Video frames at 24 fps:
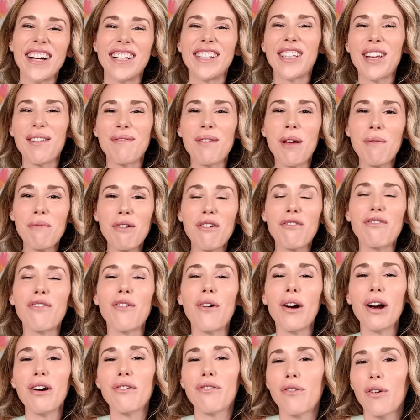right, tip number
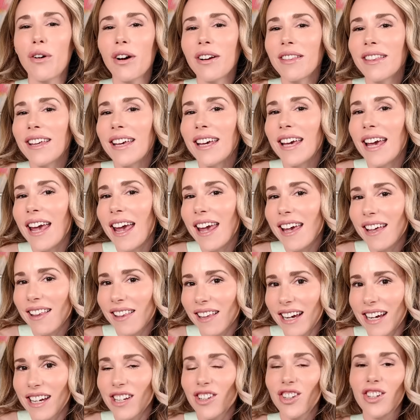four for the
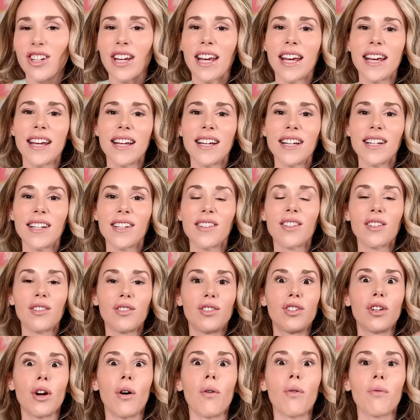English is
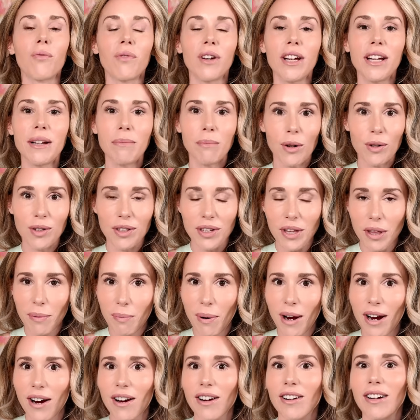don't read most of the
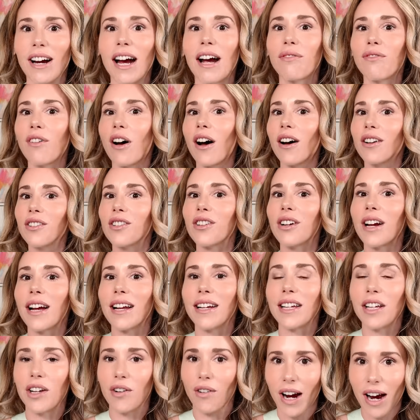paragraph under
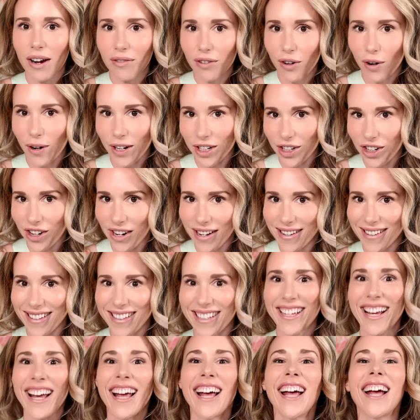any graph
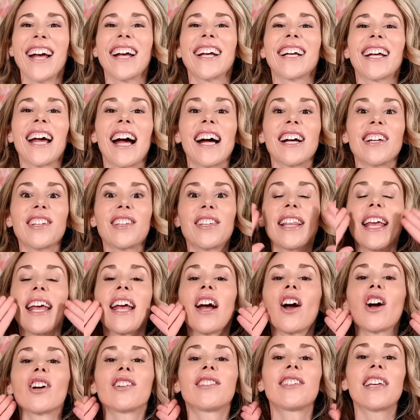questions. Guys,
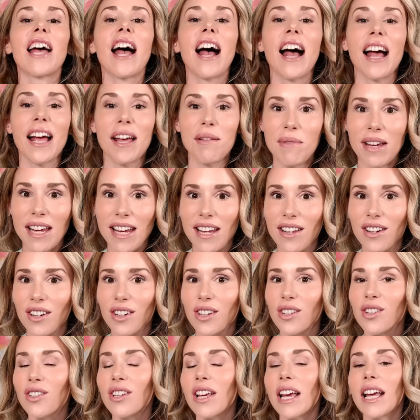they are time
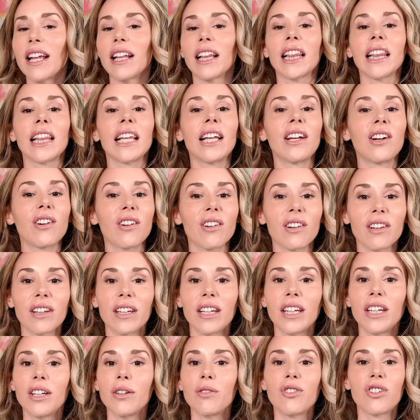eaters, and
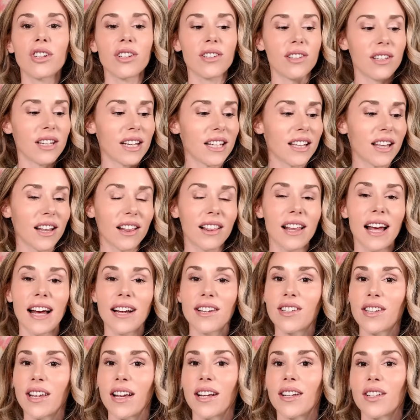literally, you just need the
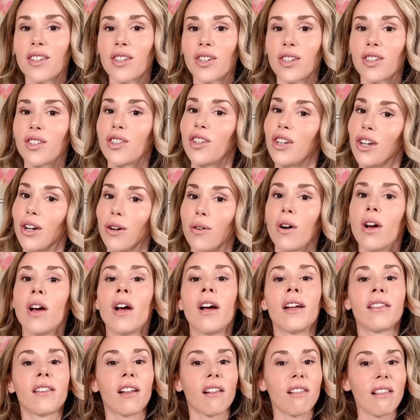last sentence or two.
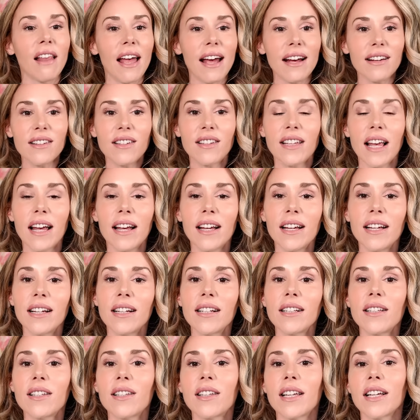The last
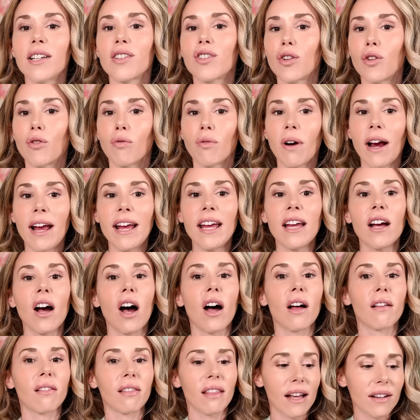sentence is great
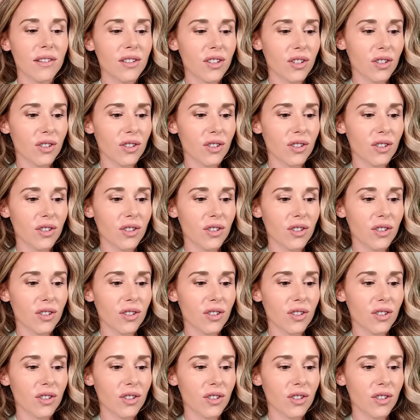unless